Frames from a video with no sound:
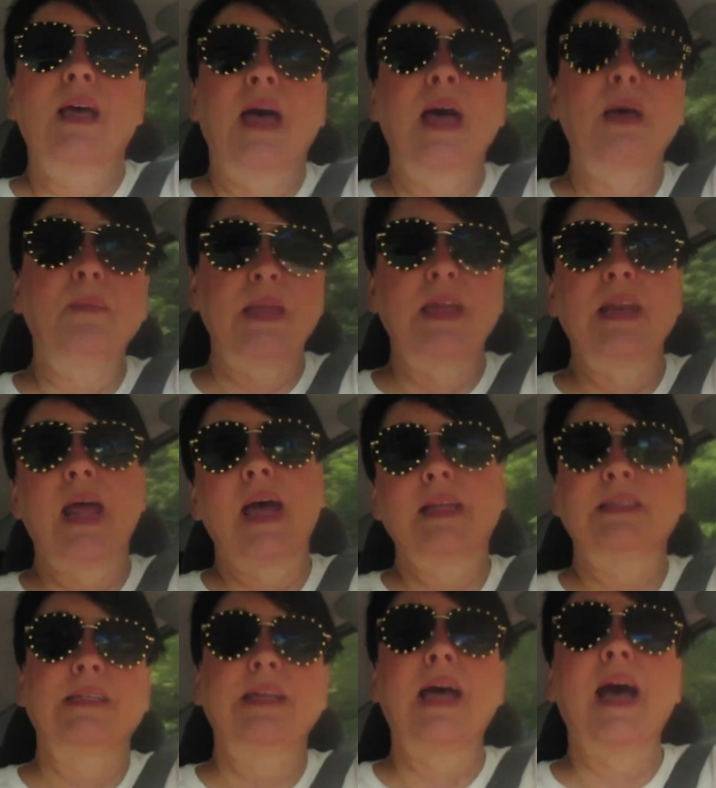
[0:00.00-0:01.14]
Hubby and I
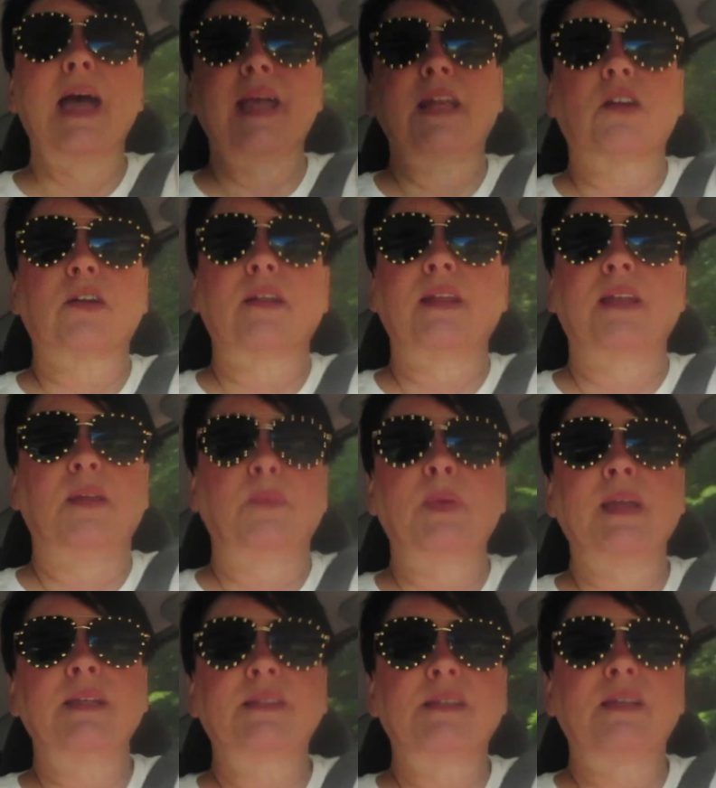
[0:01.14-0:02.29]
tonight are going to eat
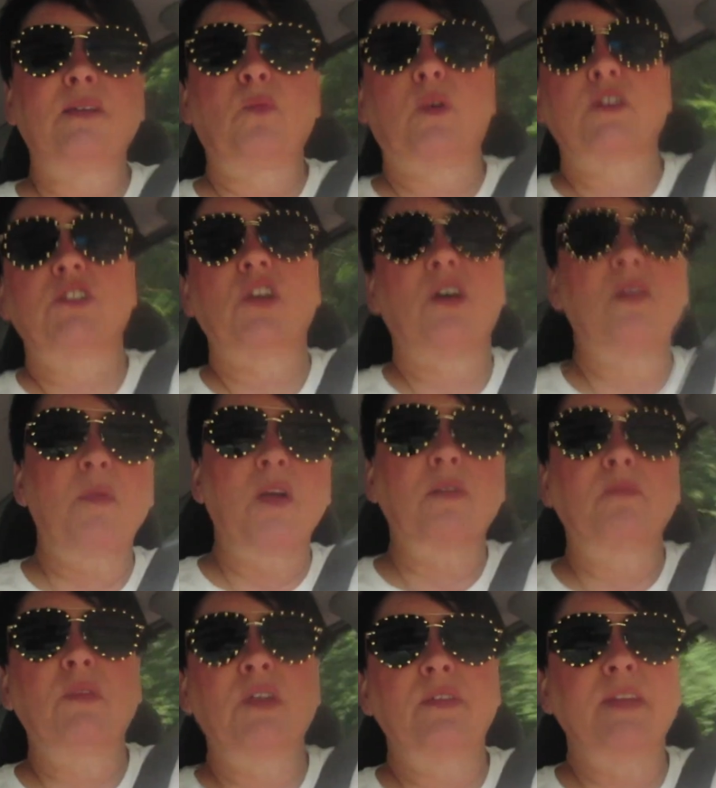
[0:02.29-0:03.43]
pizza, watch Hallmark
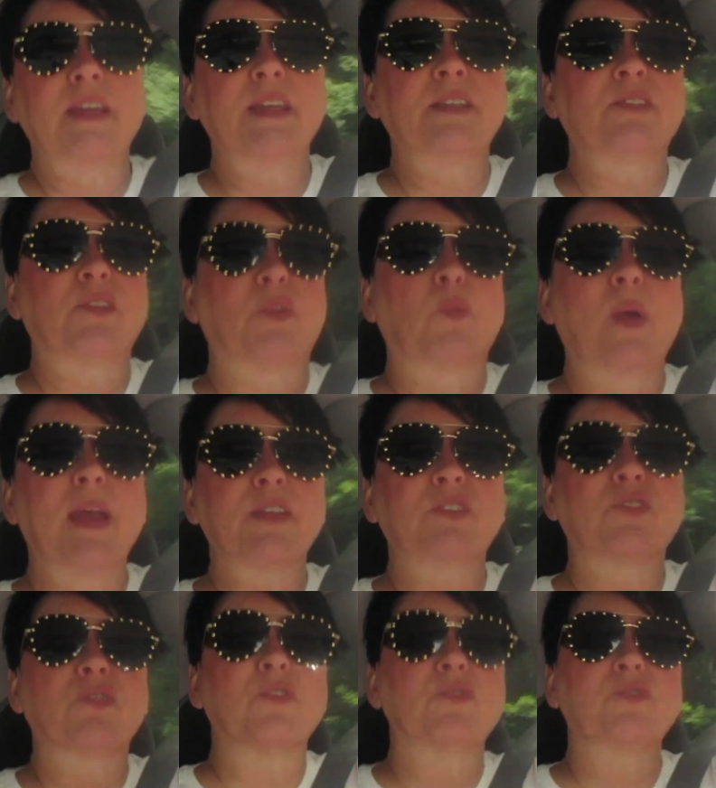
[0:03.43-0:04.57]
movies or
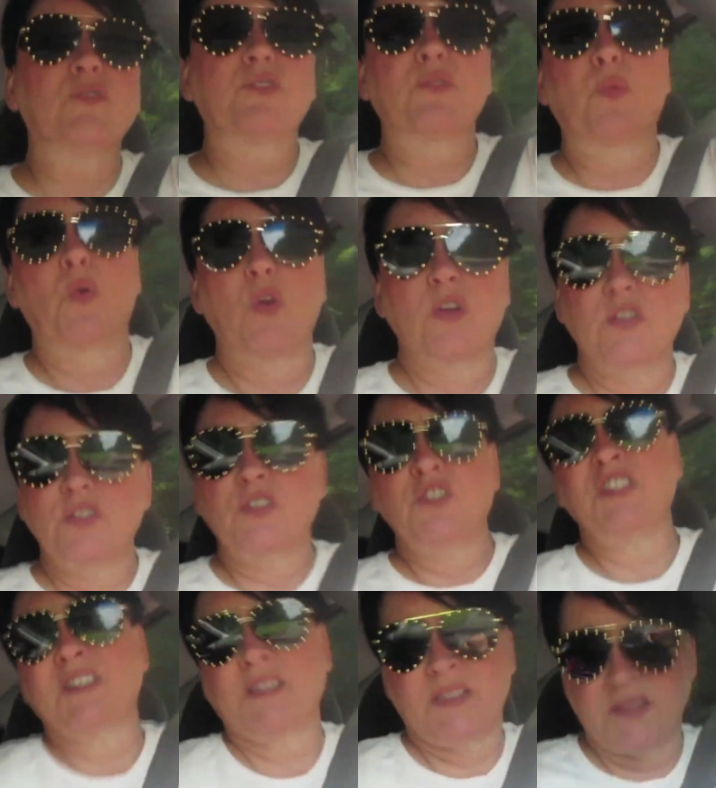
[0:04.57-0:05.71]
Westerns or
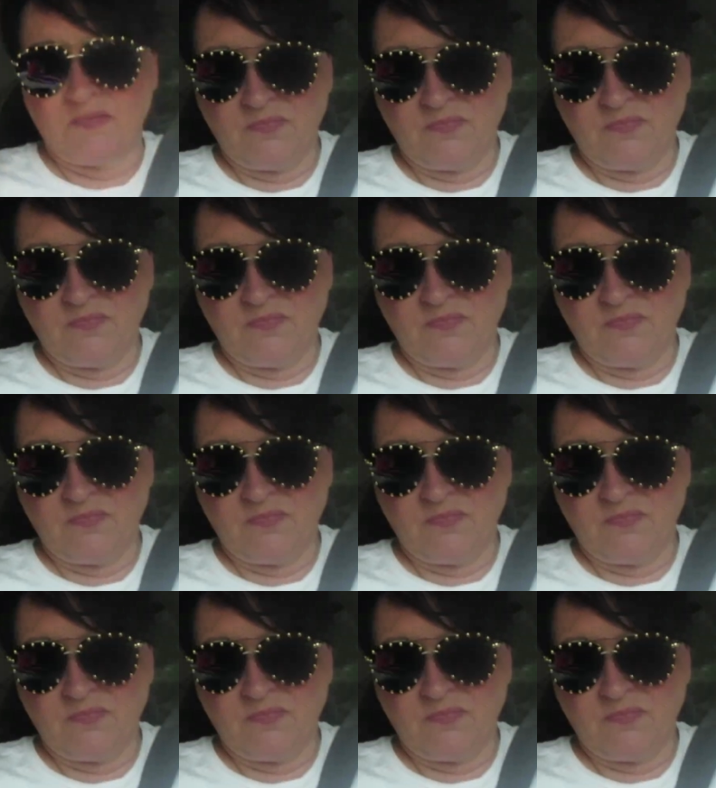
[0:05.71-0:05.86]
just